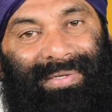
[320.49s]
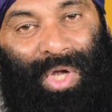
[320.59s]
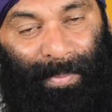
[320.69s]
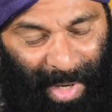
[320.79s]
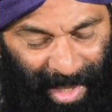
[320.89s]

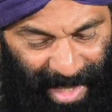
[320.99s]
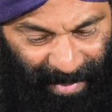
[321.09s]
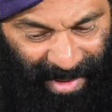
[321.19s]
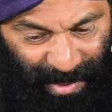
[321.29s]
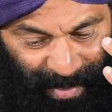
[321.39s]
Your
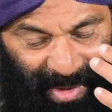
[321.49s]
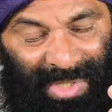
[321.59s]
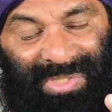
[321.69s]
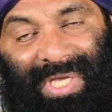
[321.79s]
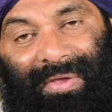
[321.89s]
pranayama is the
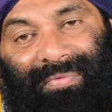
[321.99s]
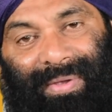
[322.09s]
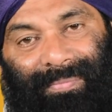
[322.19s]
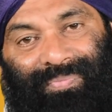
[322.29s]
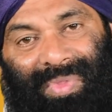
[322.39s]
biggest
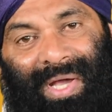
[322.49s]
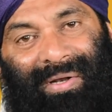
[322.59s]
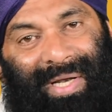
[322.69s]
saving.